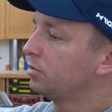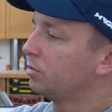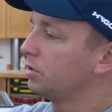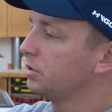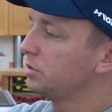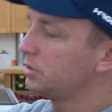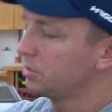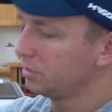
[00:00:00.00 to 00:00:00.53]

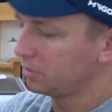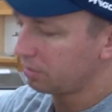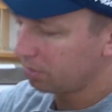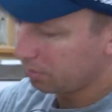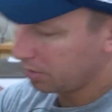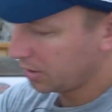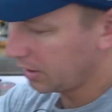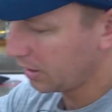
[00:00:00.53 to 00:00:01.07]
1, 2,
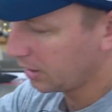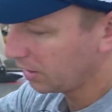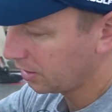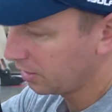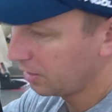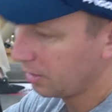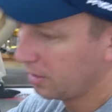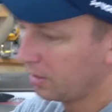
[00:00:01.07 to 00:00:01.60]
3.
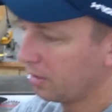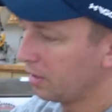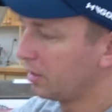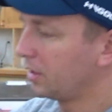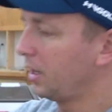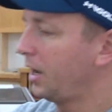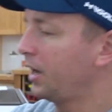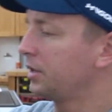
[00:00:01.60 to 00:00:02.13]

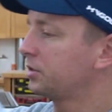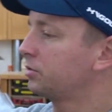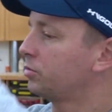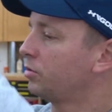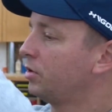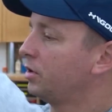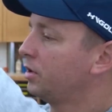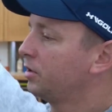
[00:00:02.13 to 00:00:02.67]
Last
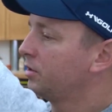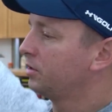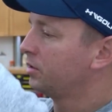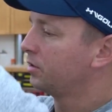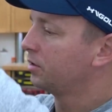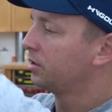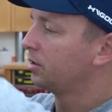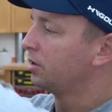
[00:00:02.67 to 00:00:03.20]
one.
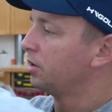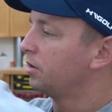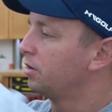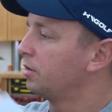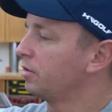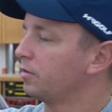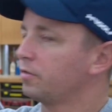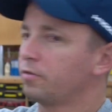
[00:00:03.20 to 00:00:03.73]

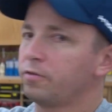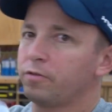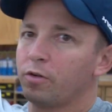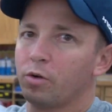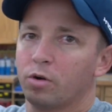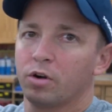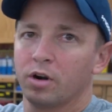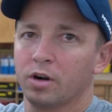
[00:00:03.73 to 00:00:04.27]

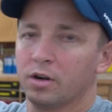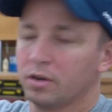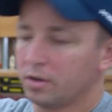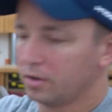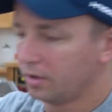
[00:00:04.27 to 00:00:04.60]
4.